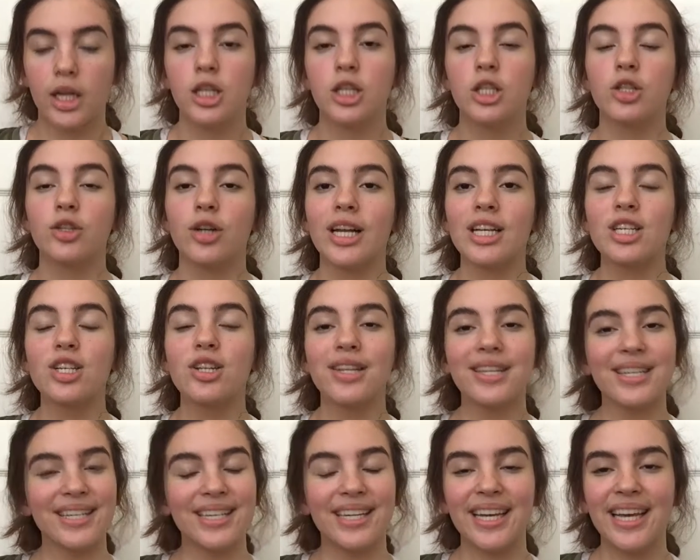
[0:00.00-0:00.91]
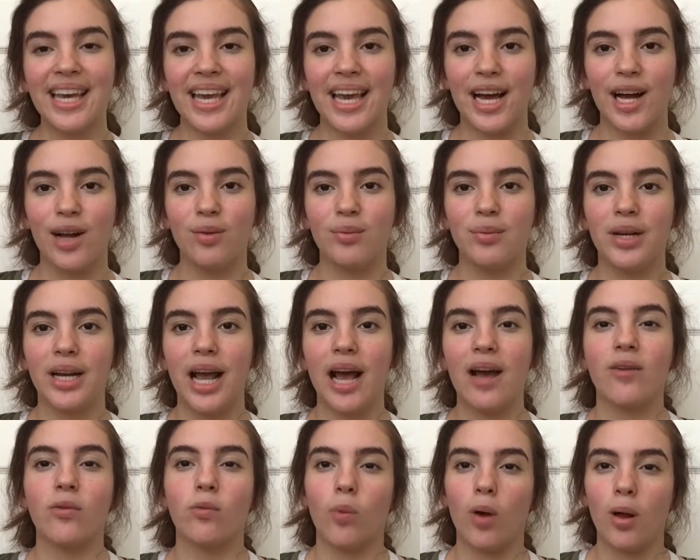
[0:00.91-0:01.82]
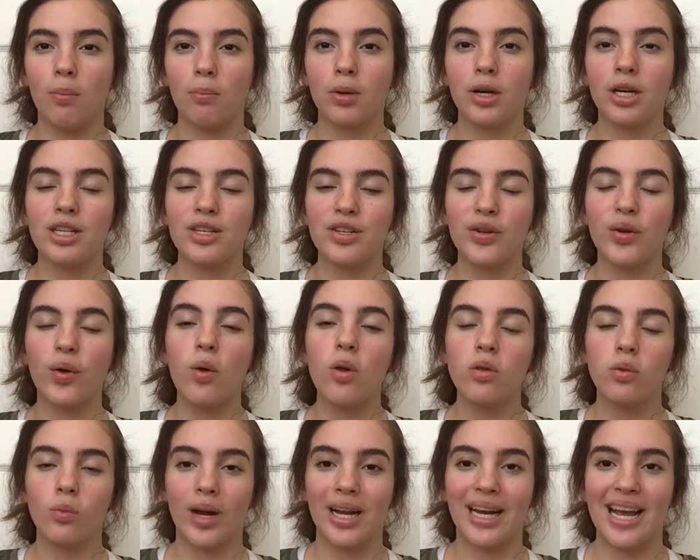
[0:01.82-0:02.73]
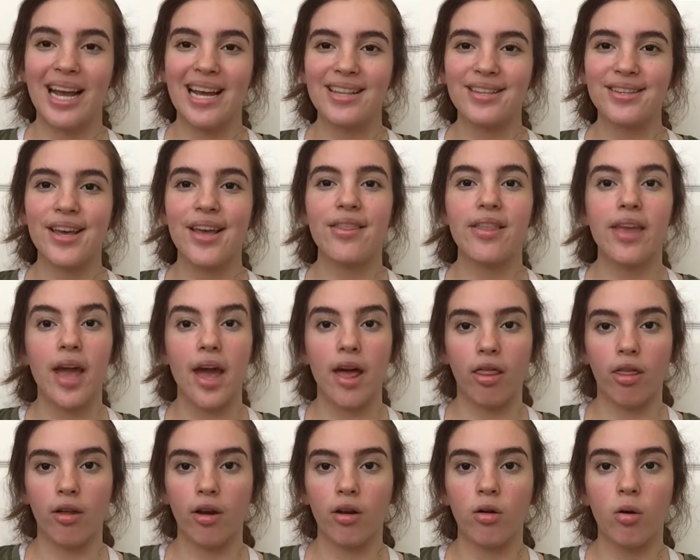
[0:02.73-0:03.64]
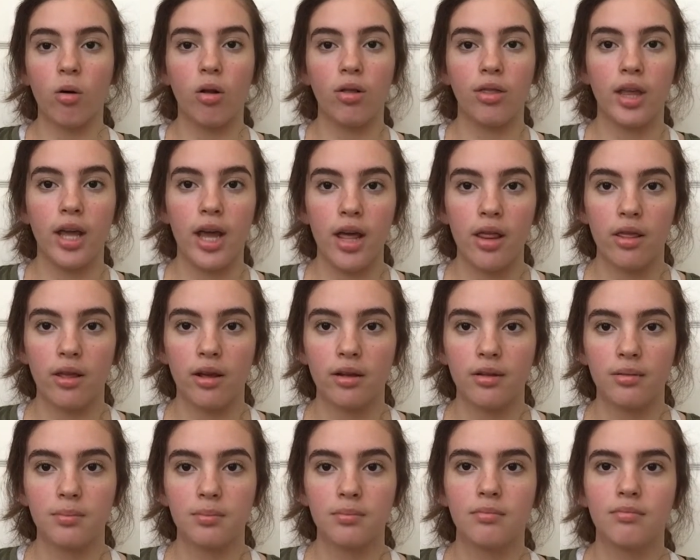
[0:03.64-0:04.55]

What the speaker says: Stretch the Slinky out and have one person hold one end and the other hold the other.